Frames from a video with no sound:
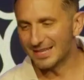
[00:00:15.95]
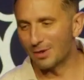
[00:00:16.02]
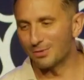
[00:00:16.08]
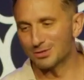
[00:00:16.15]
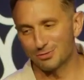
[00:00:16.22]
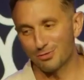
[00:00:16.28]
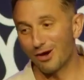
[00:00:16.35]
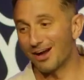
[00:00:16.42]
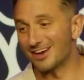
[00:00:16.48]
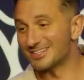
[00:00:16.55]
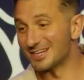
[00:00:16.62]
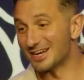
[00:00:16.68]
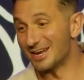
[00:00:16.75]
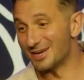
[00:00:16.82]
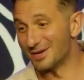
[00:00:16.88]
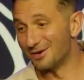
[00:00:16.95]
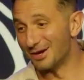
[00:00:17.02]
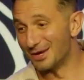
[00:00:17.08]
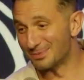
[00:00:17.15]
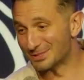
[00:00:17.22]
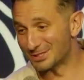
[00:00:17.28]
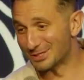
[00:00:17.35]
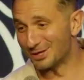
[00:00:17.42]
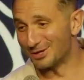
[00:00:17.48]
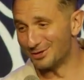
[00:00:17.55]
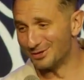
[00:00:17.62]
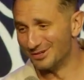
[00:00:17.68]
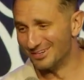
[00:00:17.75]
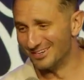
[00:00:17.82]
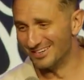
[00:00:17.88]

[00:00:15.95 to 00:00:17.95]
That was right as it hit your lips too.